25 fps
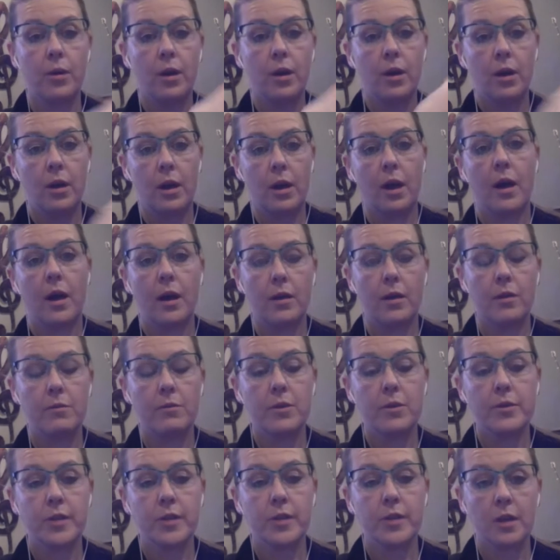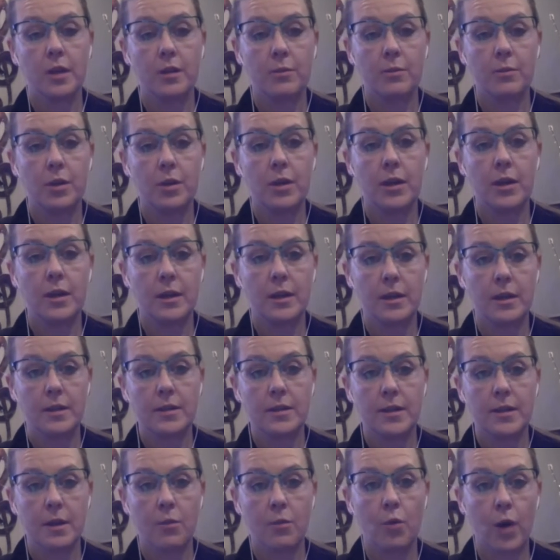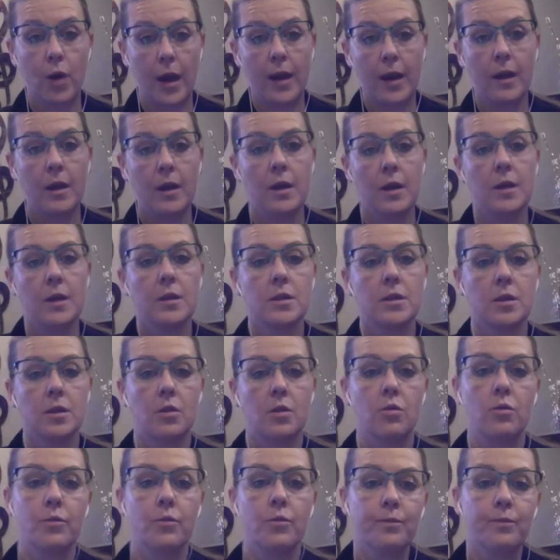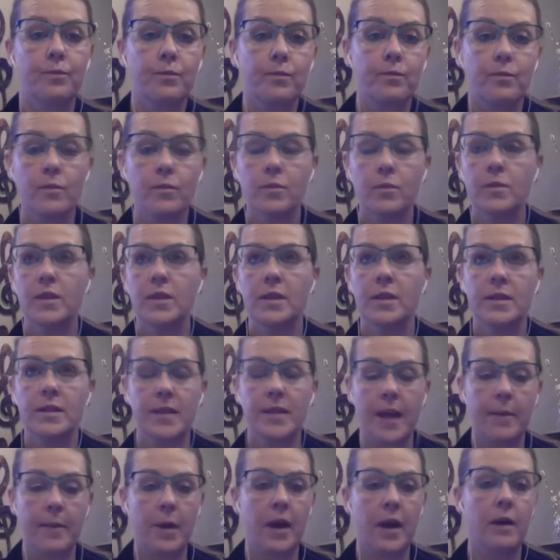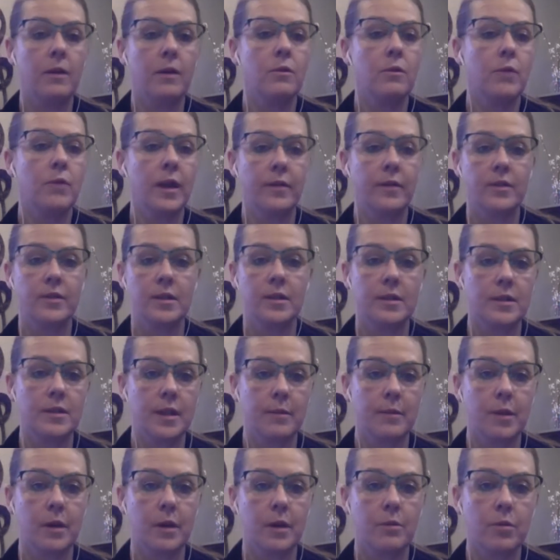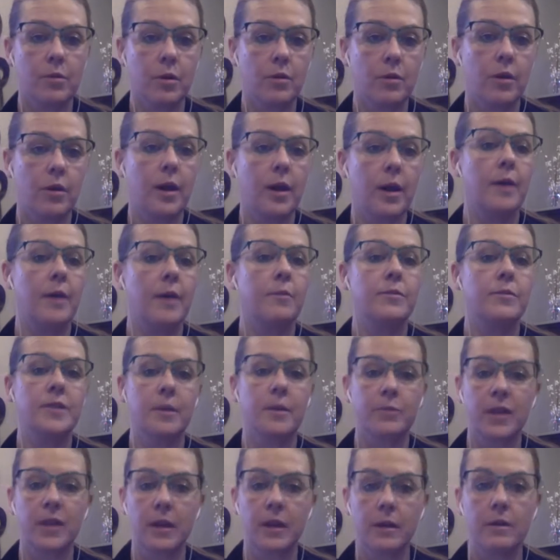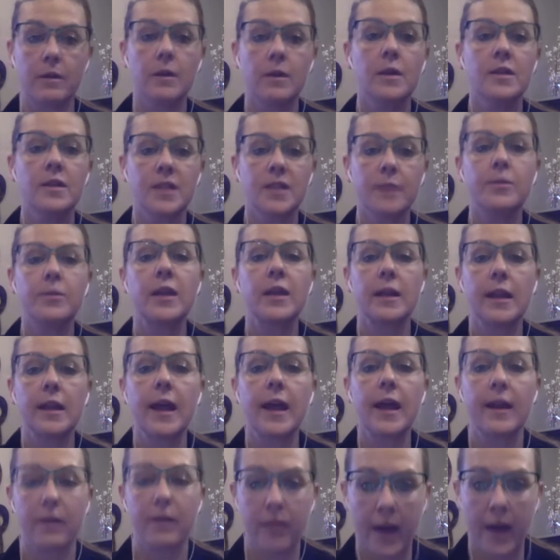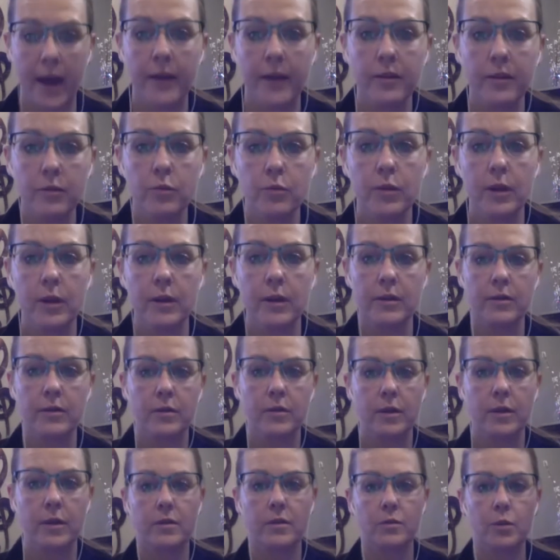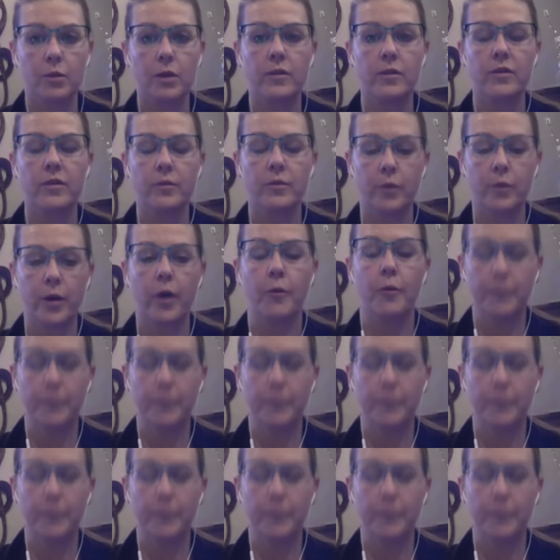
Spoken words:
the music community in some way. So Sistema, we have a Sistema program, something like that is where this will go.